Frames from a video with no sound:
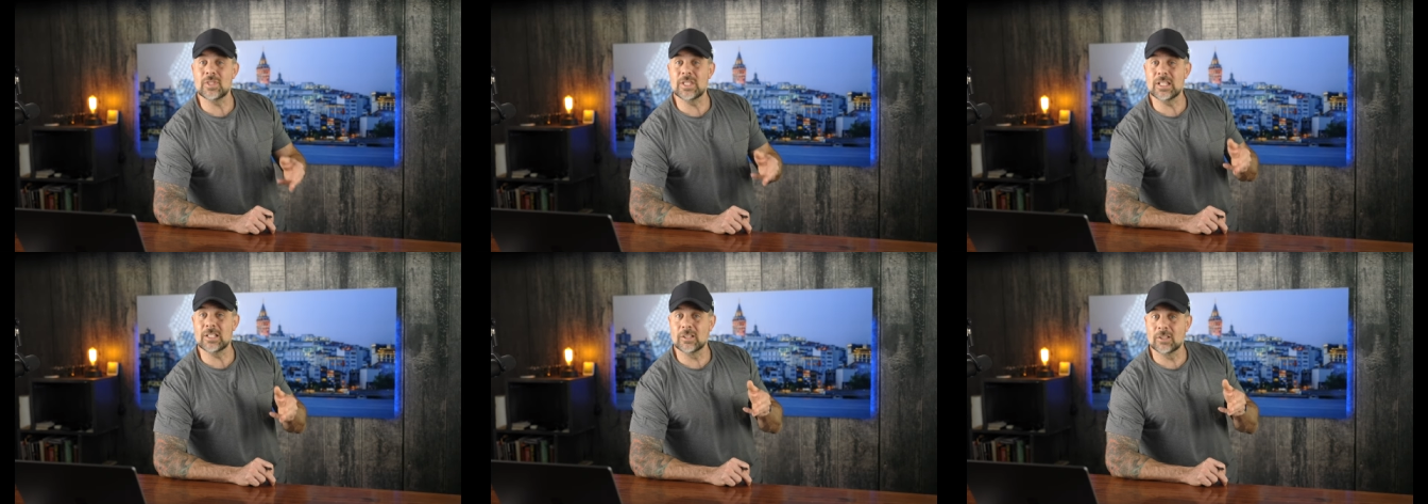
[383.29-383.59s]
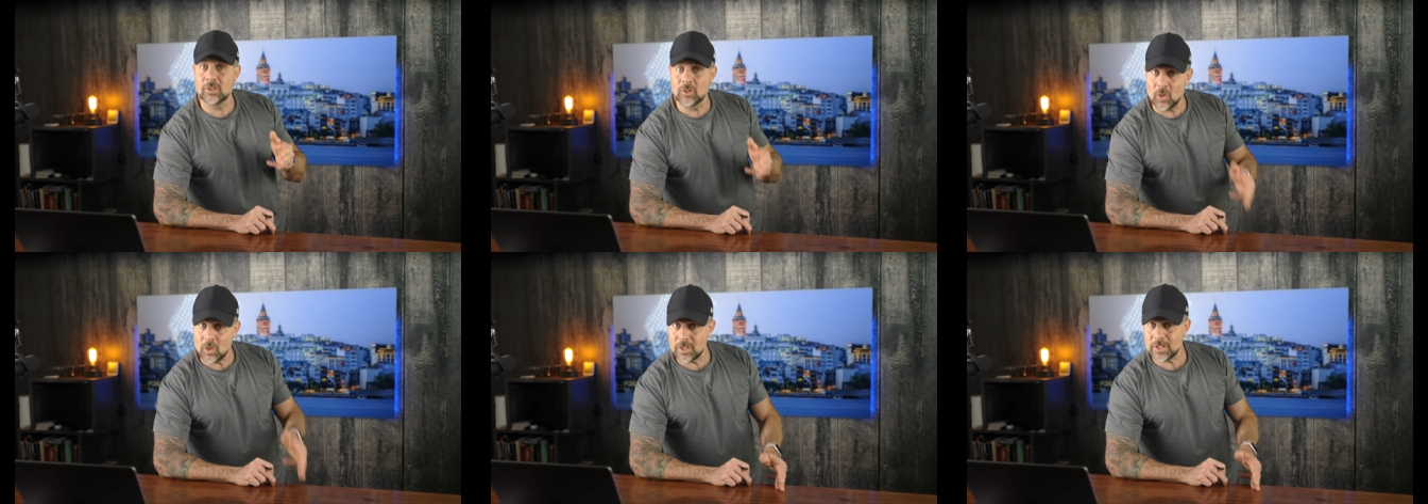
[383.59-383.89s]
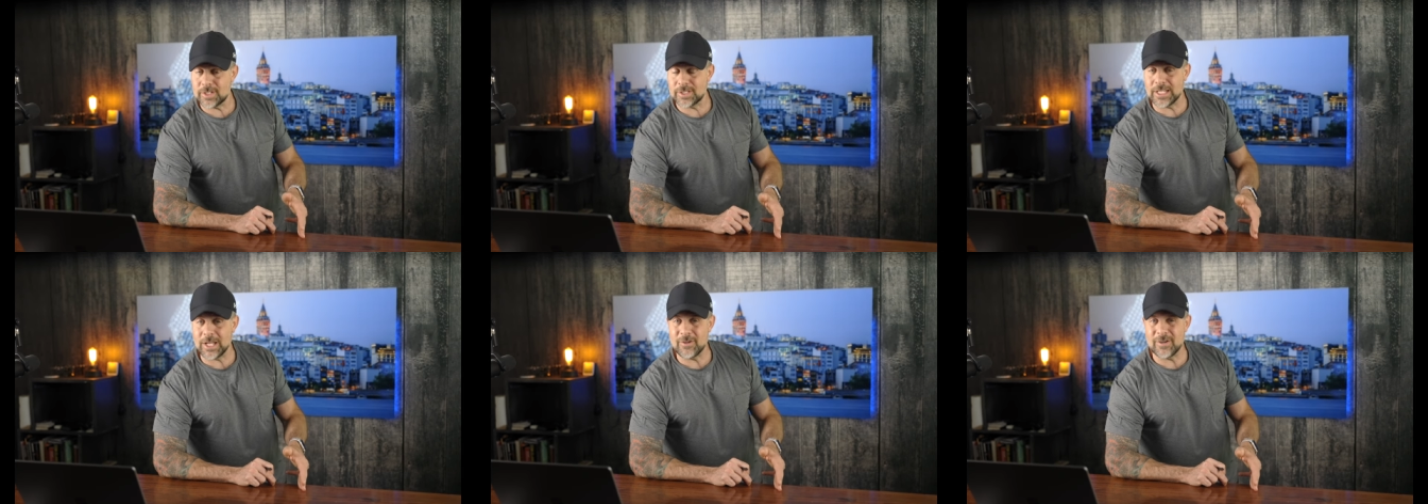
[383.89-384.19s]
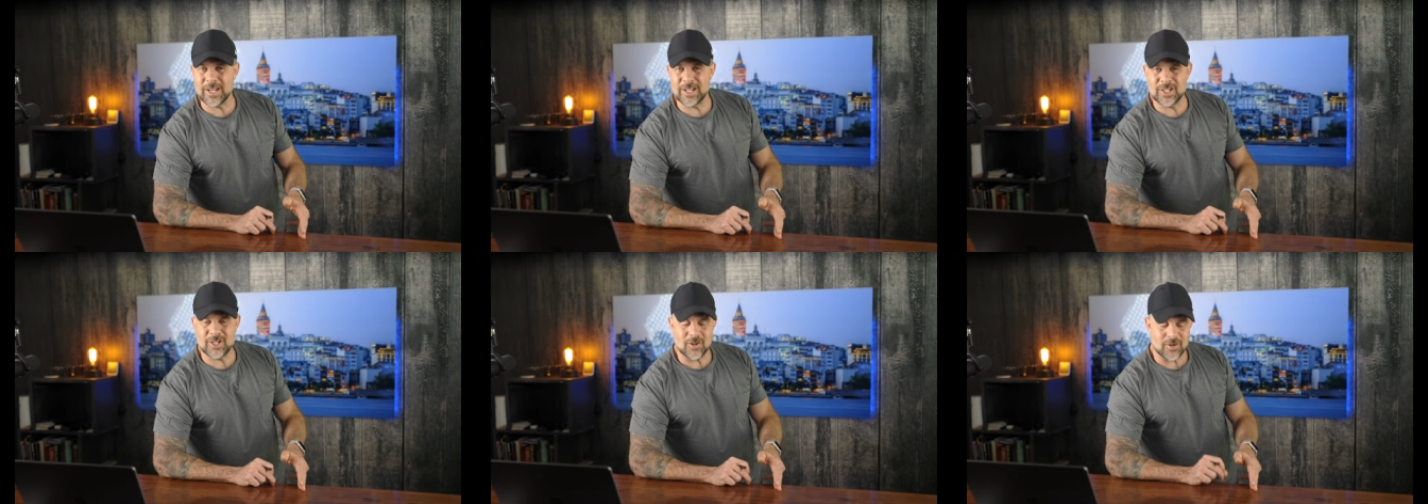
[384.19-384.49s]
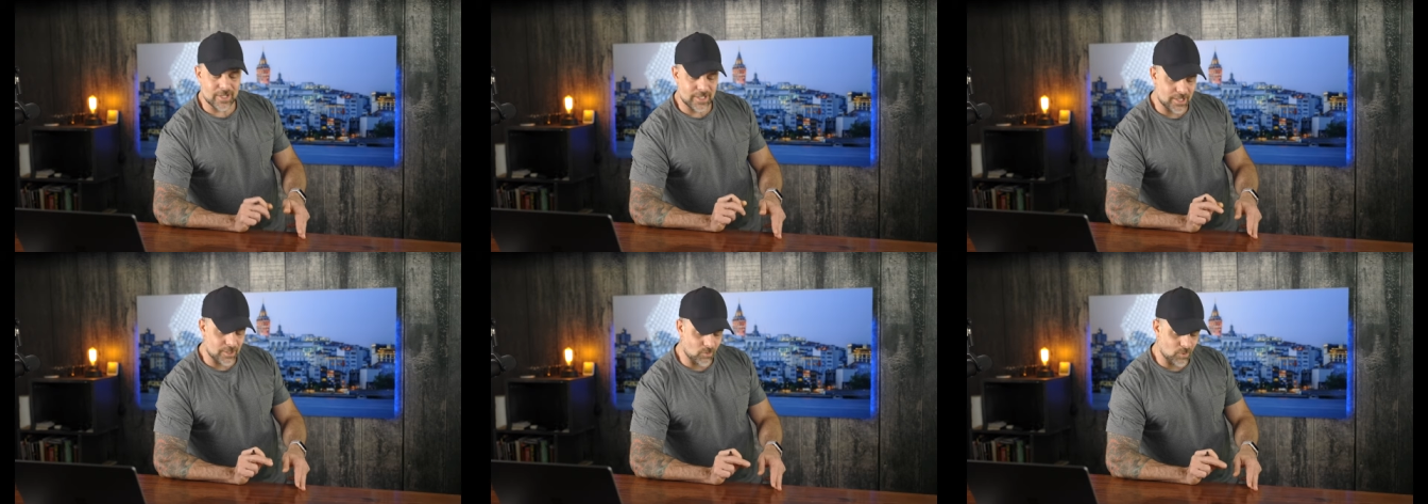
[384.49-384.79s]
the Lordstown
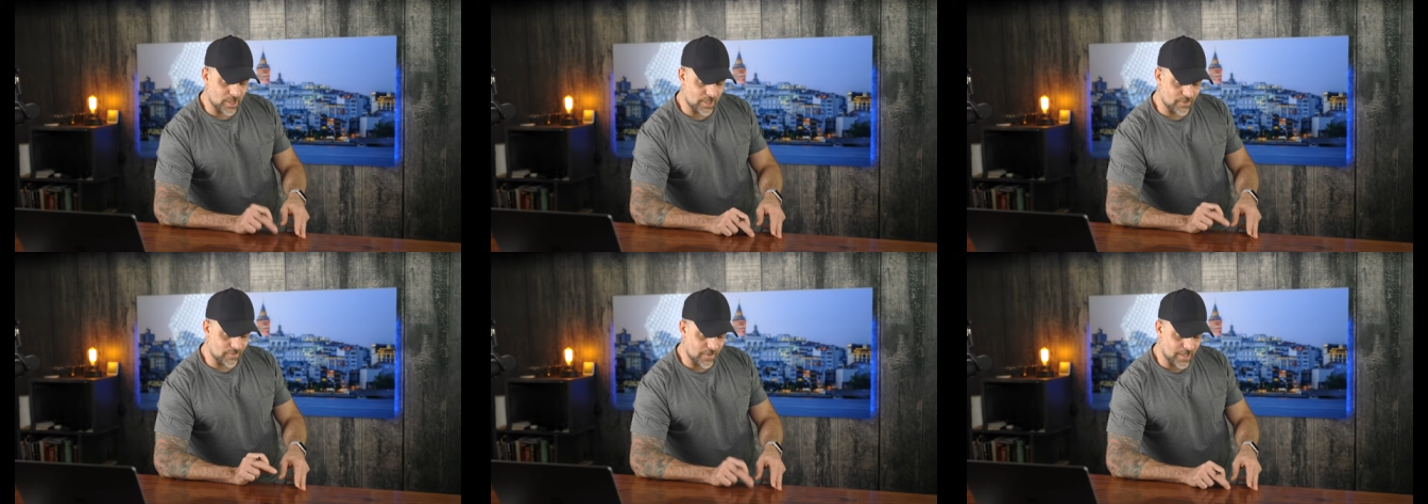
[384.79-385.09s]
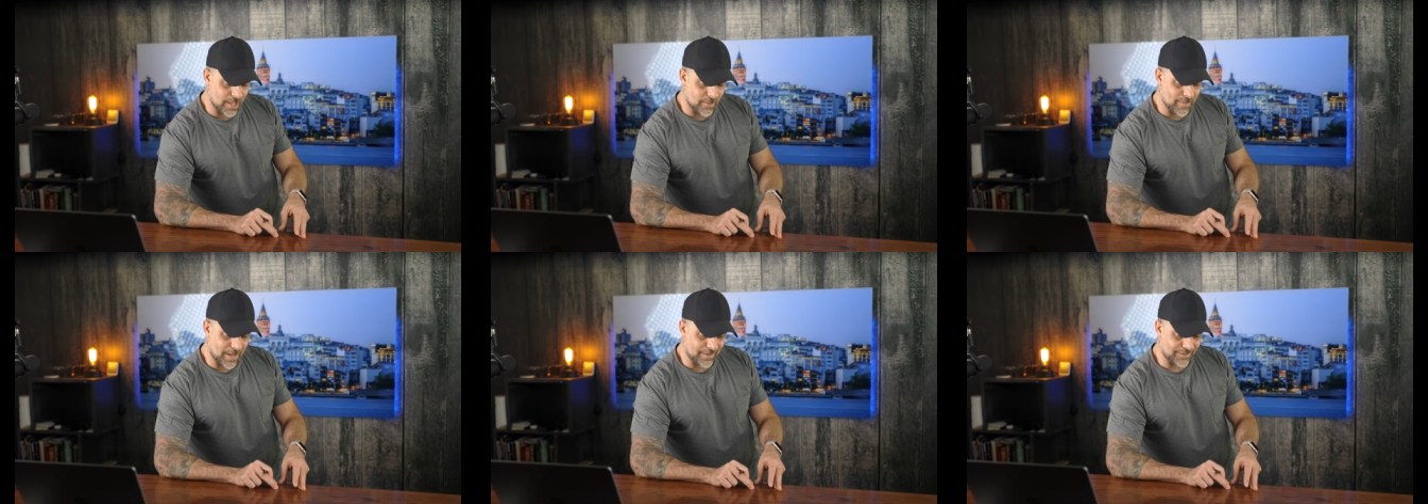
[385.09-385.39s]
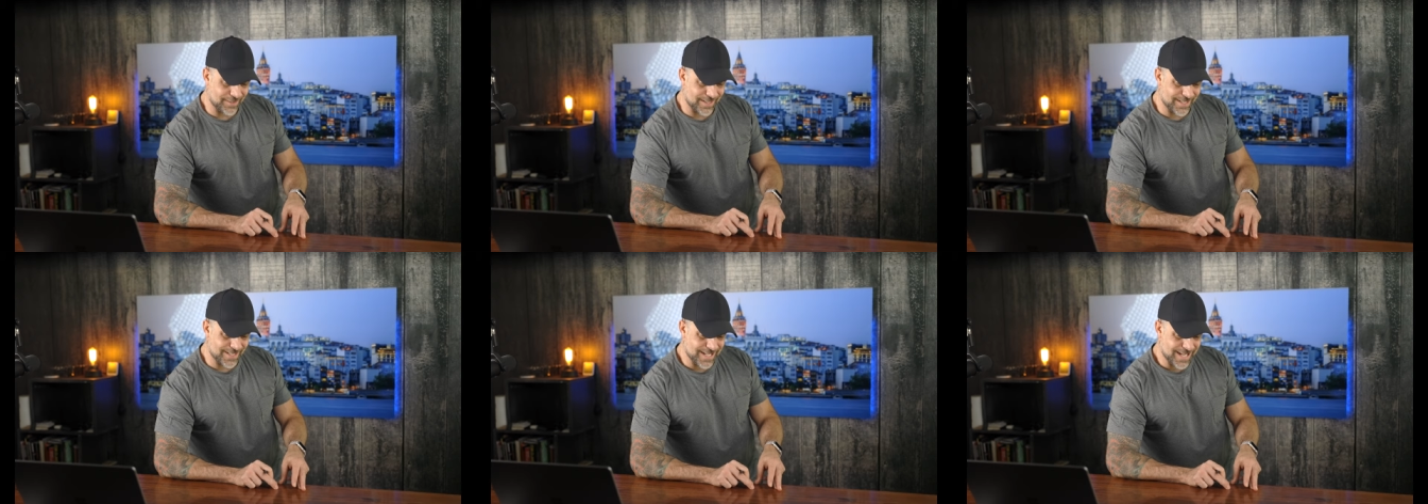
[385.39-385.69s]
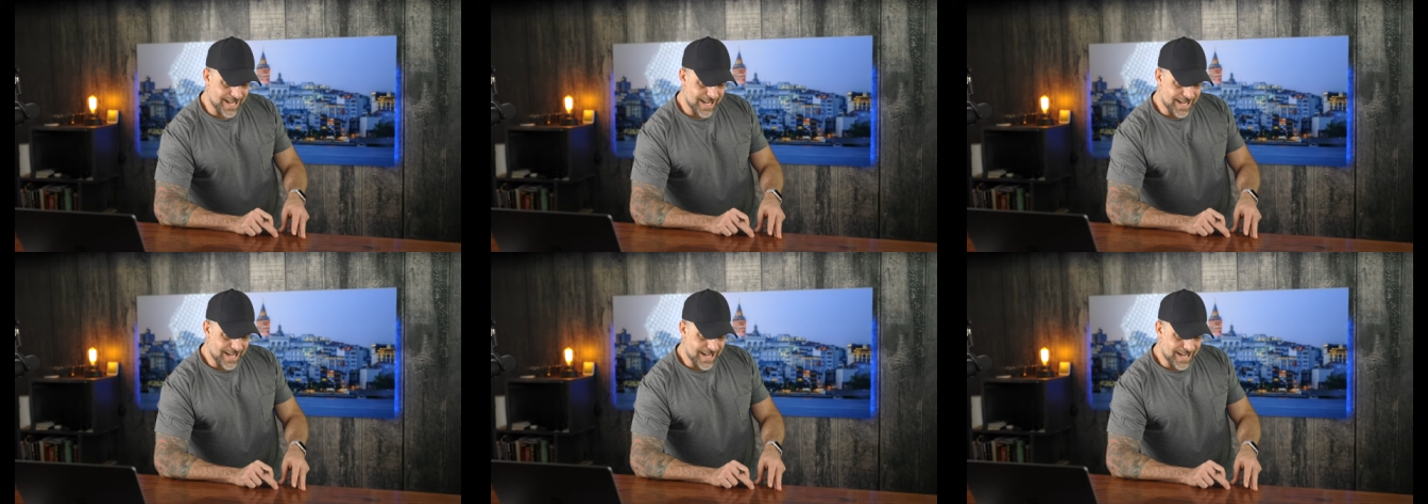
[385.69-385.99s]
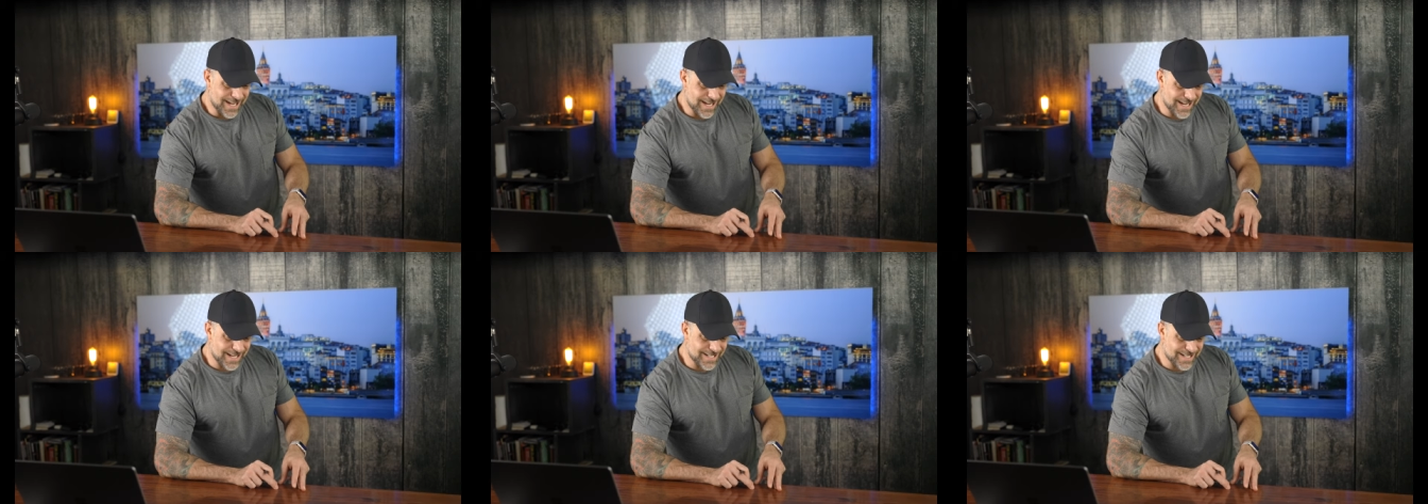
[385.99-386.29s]
Endurance, and what's funny about this
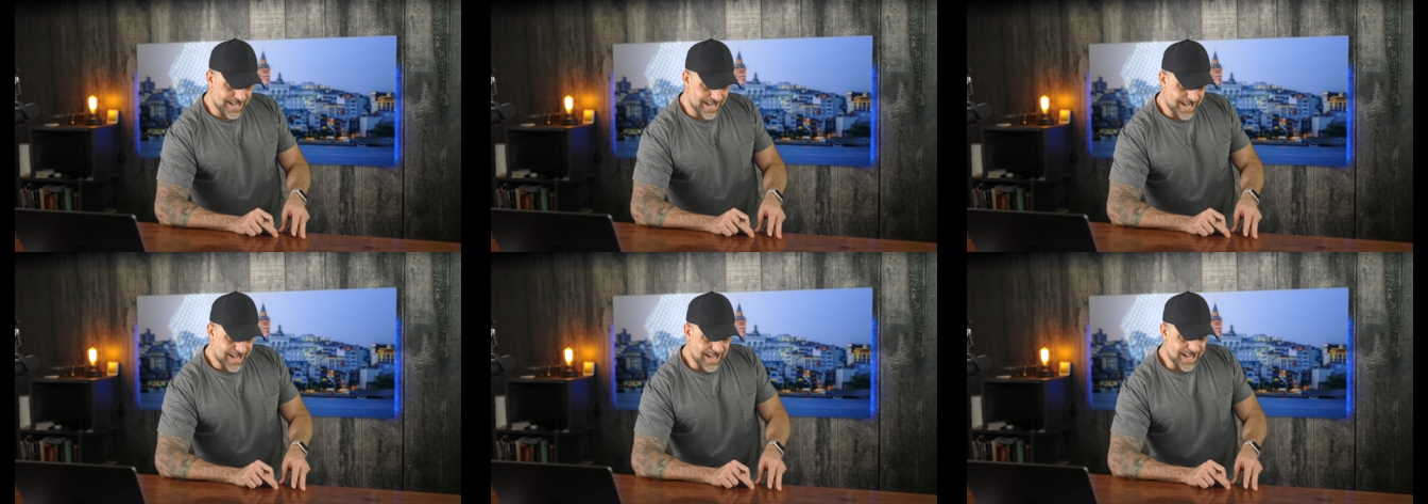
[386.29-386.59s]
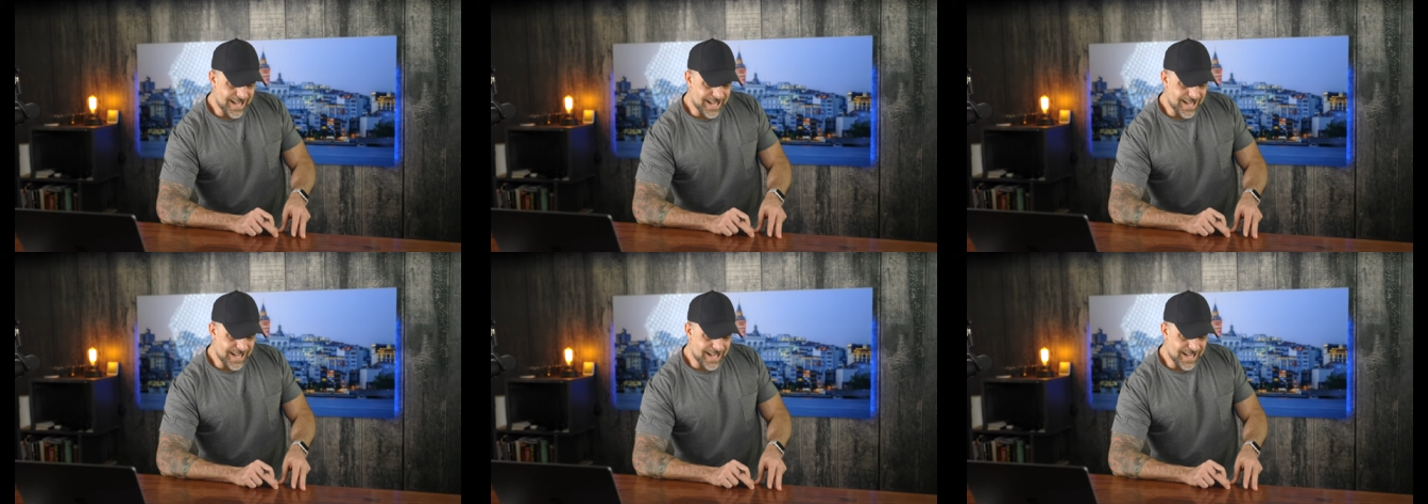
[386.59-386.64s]
is